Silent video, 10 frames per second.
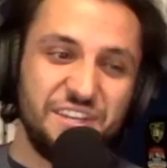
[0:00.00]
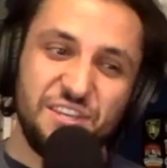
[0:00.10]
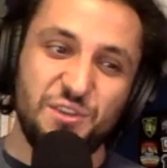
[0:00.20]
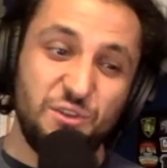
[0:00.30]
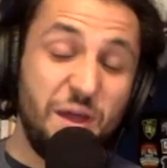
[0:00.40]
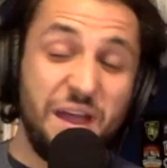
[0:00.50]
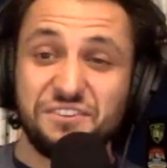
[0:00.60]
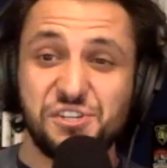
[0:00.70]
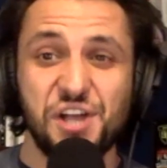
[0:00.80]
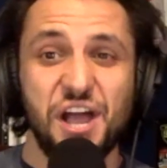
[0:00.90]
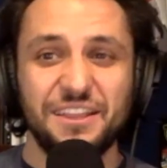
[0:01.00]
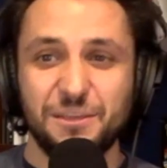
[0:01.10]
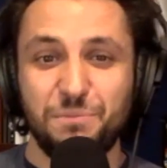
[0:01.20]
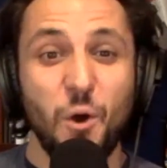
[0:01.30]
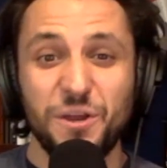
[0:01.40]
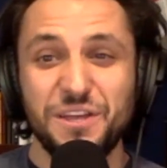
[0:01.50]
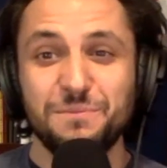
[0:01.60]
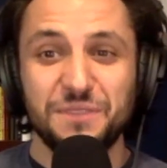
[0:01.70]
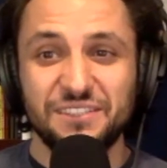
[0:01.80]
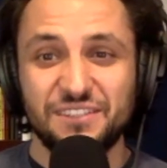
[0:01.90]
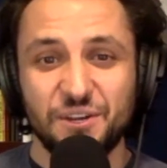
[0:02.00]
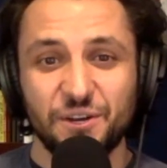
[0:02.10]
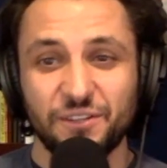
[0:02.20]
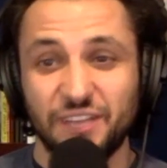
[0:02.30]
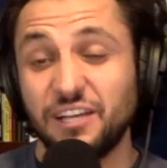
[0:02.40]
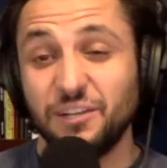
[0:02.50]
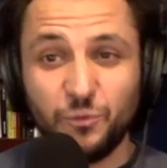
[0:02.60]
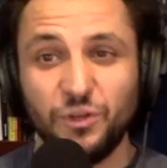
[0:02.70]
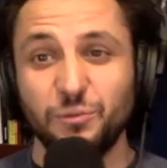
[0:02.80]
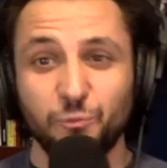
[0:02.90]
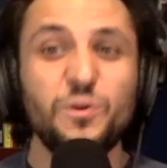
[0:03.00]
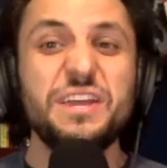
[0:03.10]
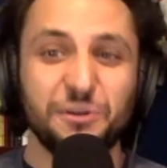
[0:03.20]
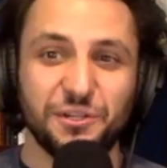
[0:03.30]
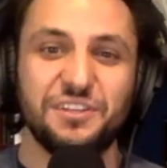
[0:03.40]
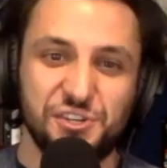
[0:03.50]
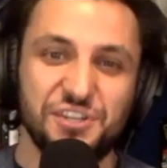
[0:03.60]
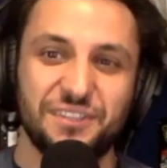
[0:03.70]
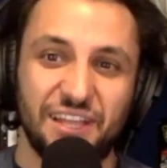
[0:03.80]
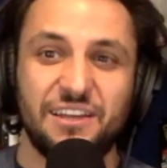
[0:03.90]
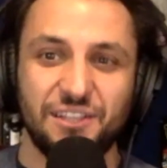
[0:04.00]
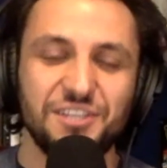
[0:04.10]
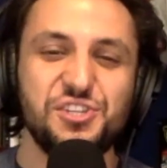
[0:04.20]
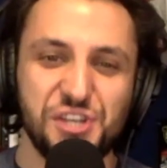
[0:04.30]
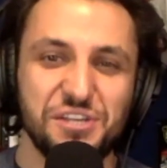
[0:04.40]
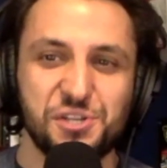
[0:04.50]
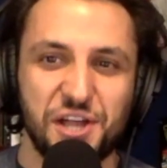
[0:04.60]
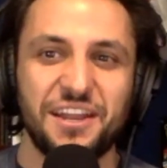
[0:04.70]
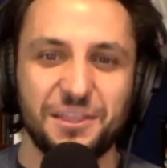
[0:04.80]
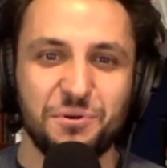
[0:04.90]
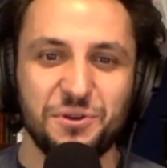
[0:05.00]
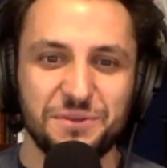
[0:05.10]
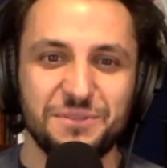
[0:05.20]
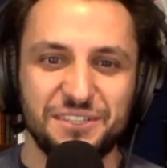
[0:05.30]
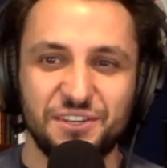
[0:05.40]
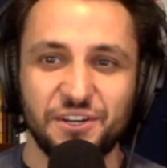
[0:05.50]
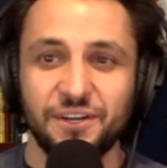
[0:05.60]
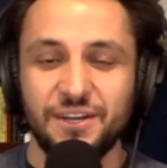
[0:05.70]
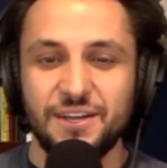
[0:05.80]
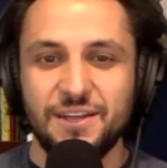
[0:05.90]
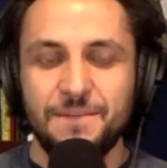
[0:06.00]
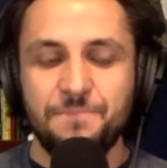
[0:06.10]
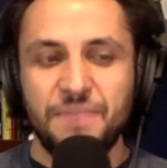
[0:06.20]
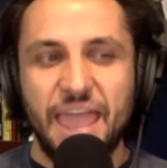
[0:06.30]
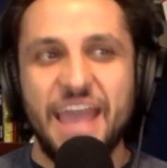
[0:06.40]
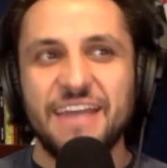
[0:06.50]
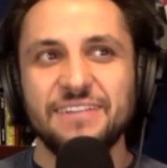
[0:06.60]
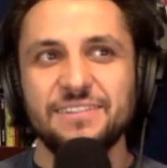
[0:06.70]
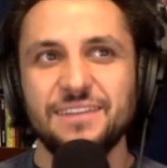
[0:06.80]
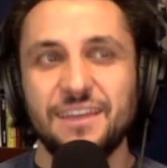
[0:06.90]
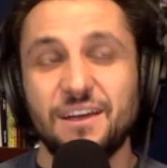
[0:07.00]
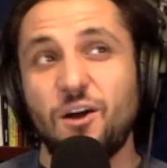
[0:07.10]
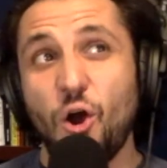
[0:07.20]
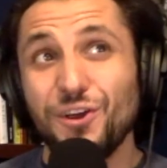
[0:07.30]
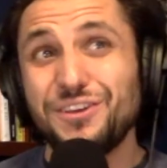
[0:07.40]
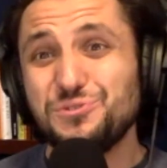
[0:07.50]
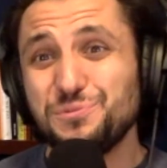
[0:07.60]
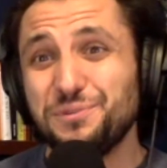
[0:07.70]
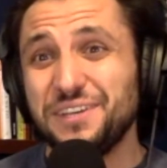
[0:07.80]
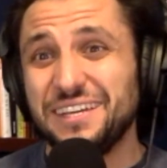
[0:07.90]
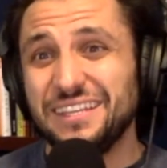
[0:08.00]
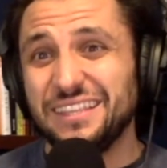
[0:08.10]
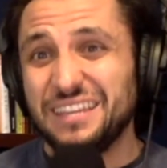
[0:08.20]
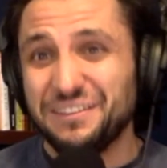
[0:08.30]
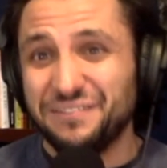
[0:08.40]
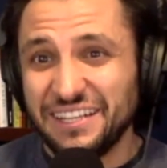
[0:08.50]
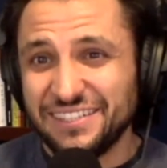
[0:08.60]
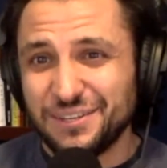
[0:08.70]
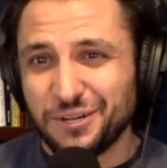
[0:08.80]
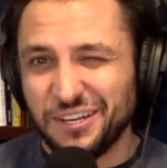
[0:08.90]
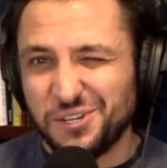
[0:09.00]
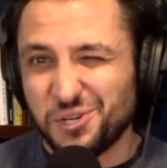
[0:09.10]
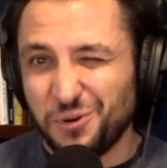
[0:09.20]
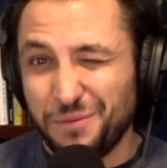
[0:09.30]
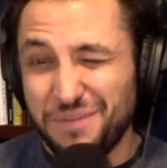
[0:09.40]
You have a shot at the podium this year, like a real legit shot at the podium this year. And arguably the events that are going to show up